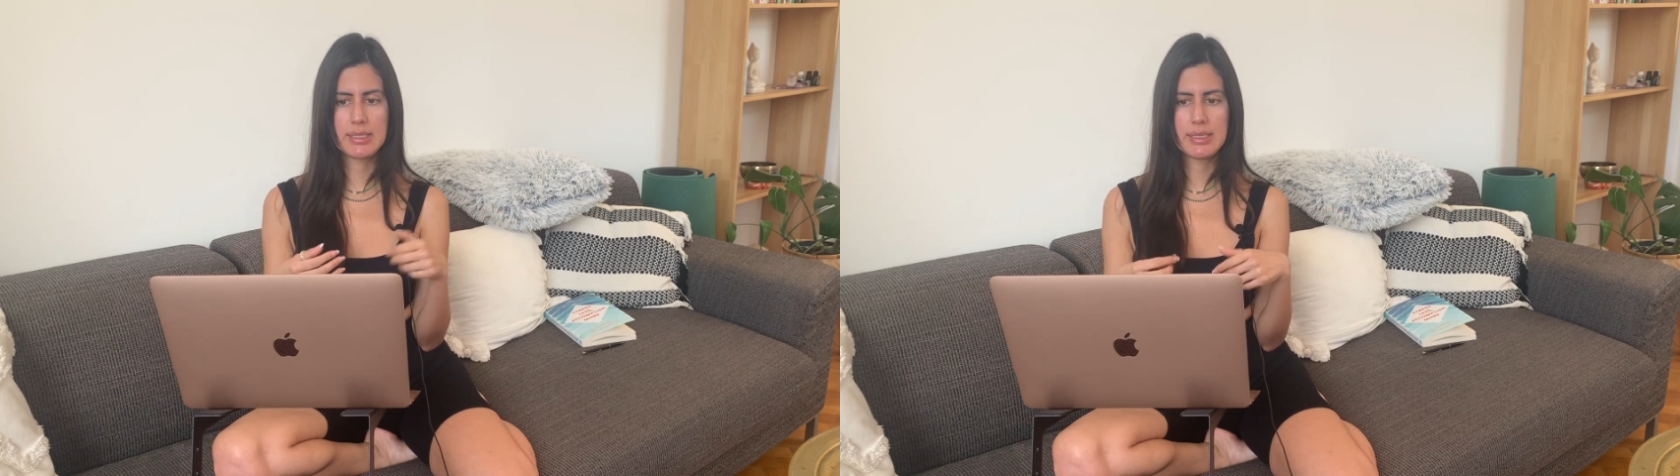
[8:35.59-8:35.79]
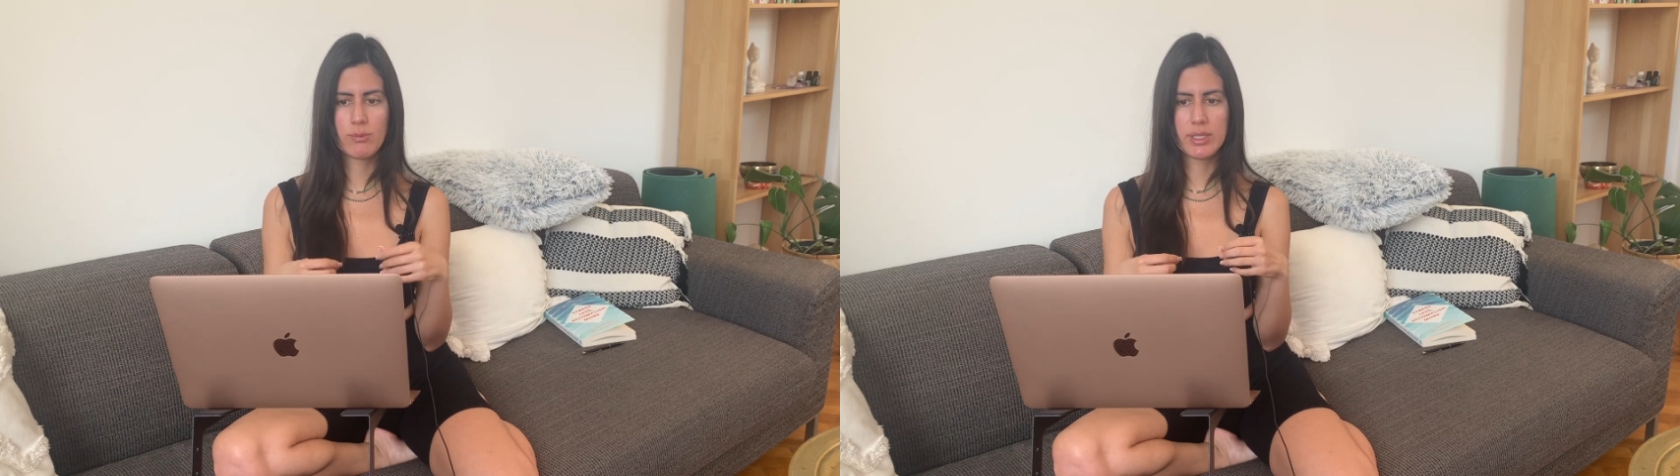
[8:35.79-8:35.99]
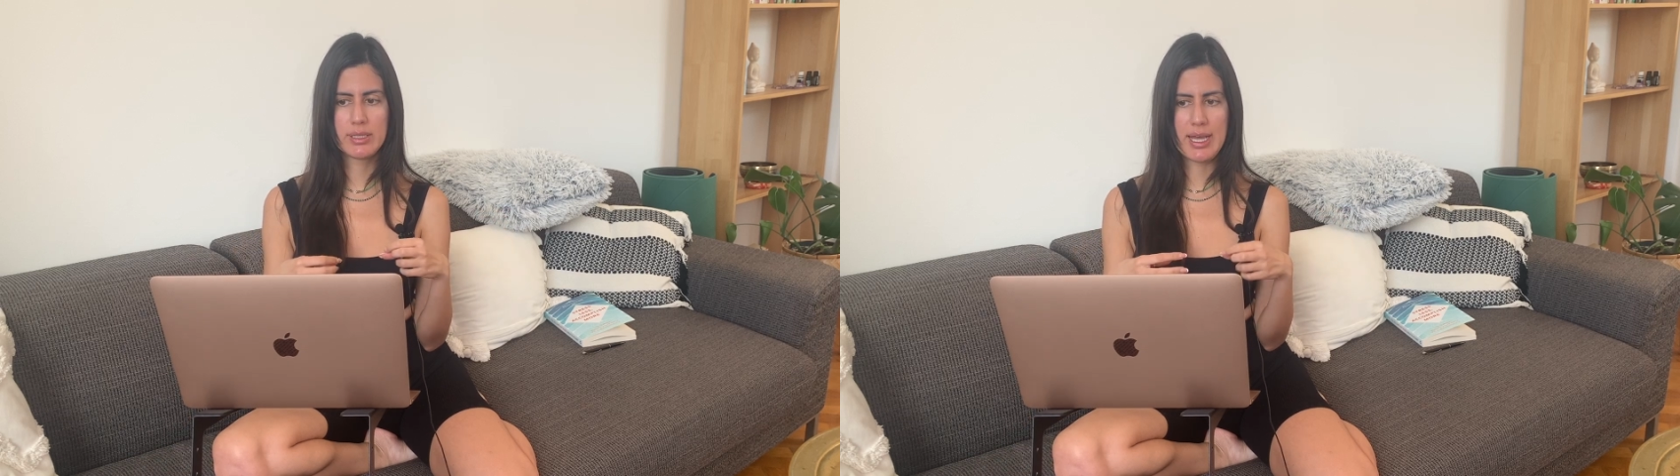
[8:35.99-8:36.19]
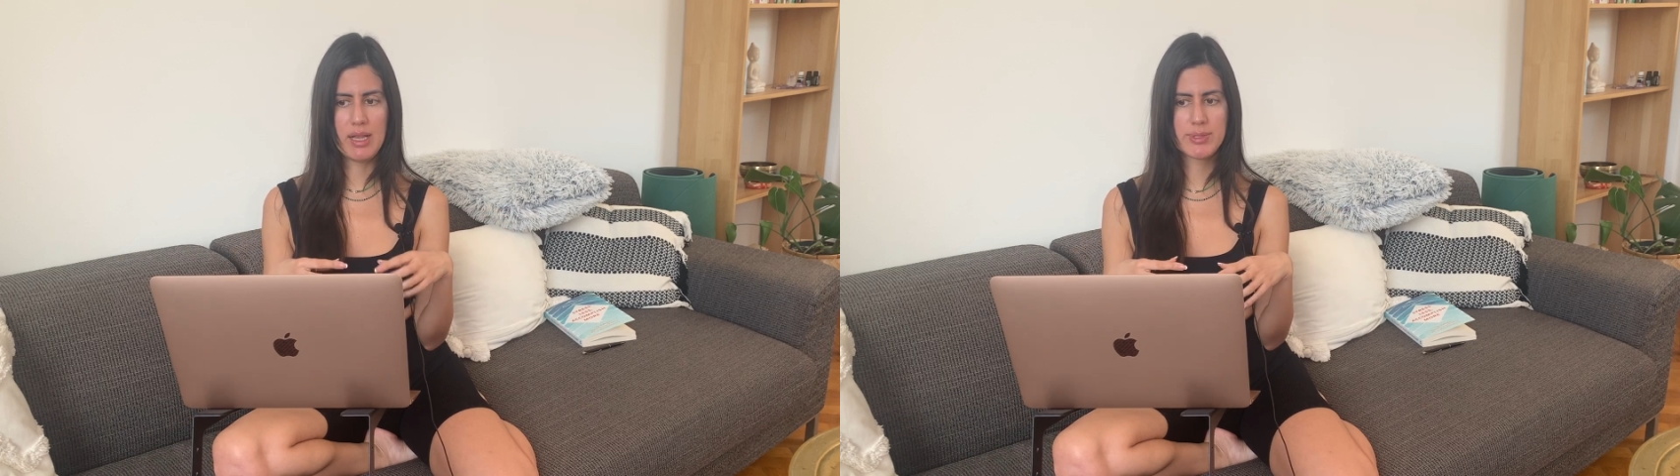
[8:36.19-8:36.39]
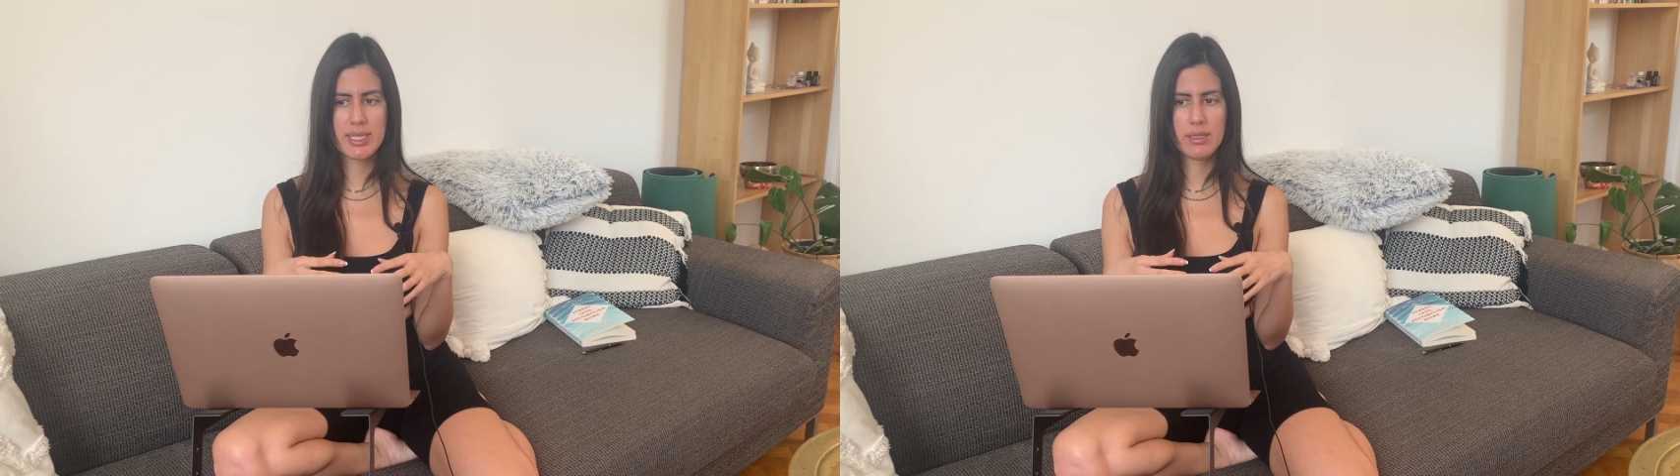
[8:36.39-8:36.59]
what
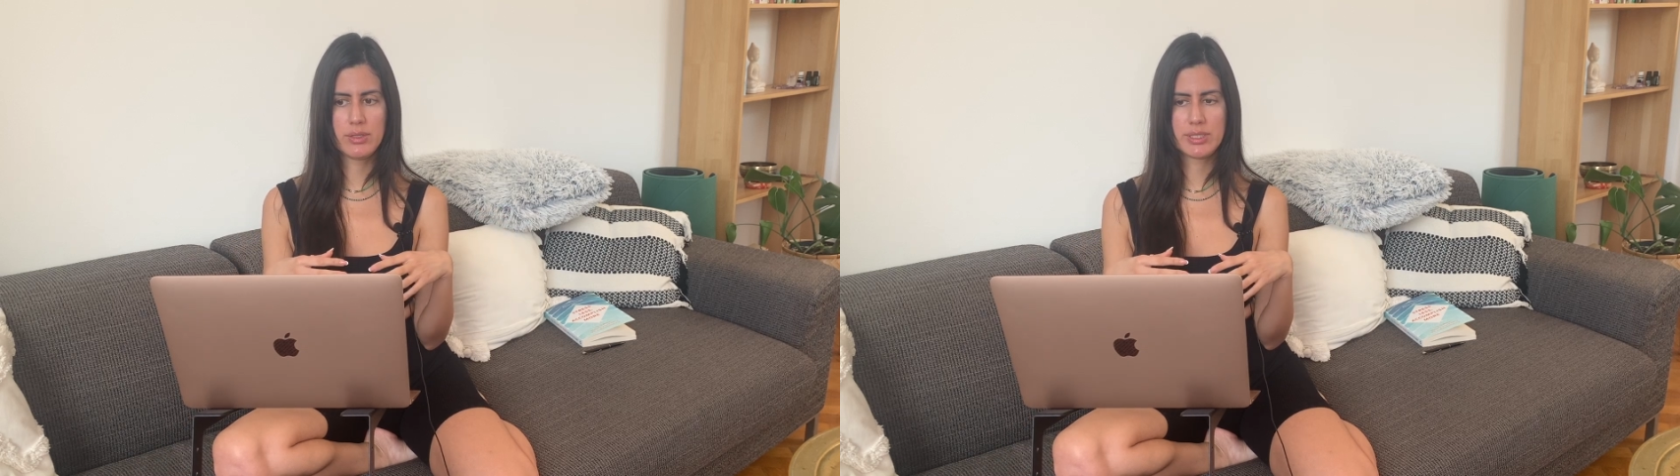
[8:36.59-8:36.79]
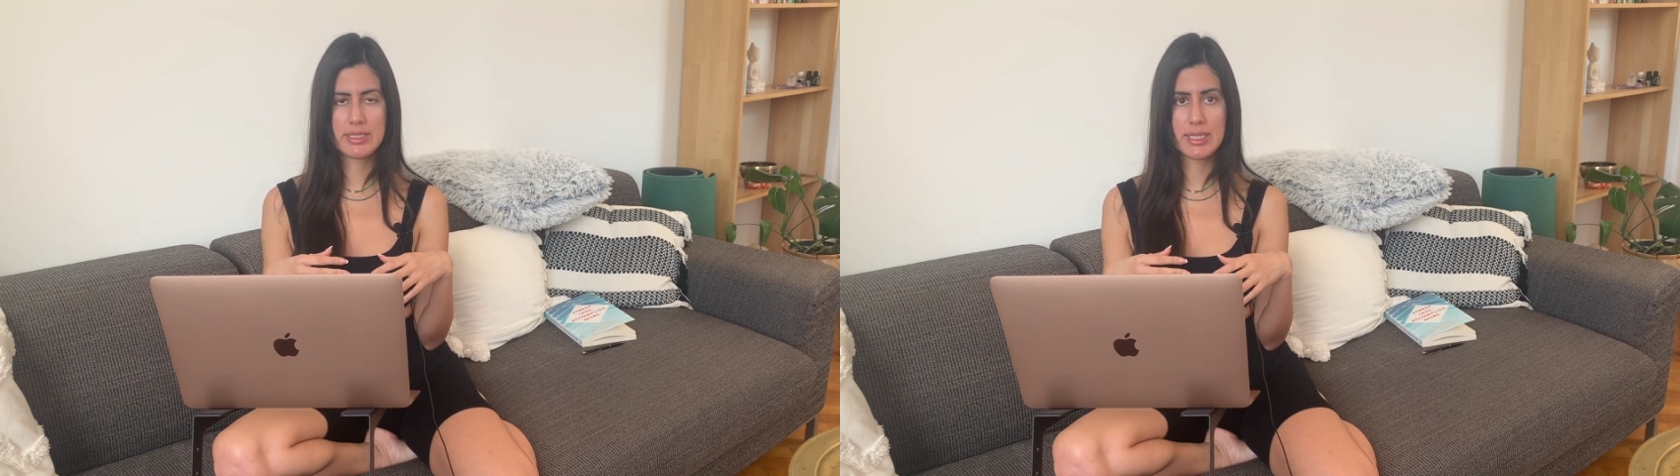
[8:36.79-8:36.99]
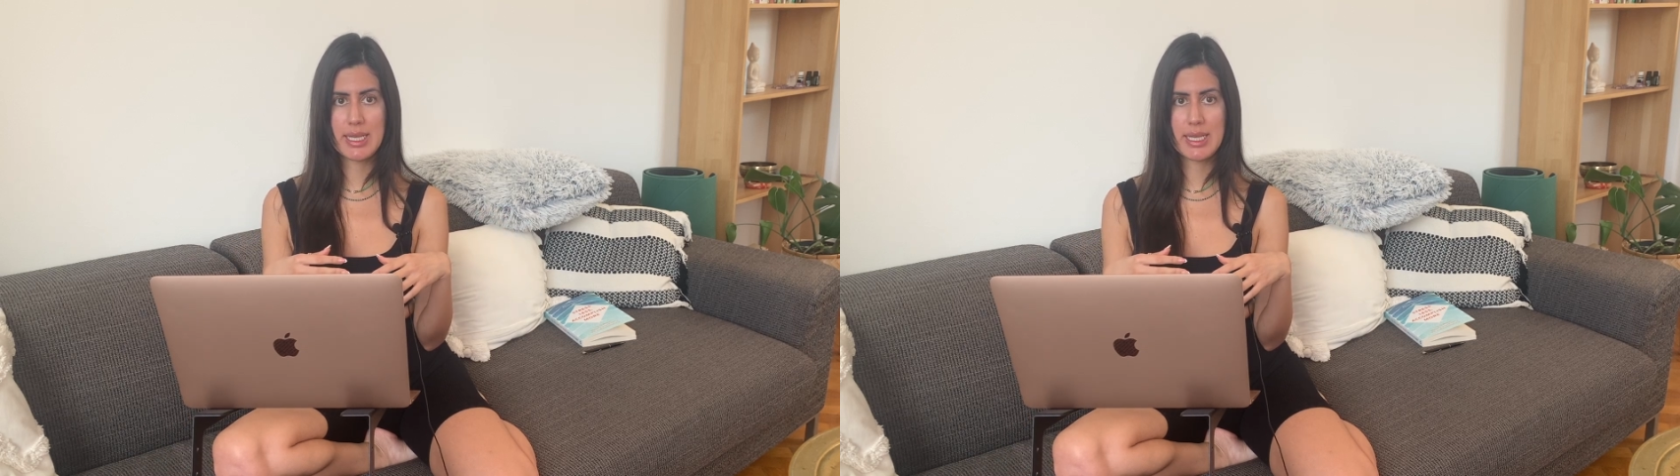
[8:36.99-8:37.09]
helps a lot is that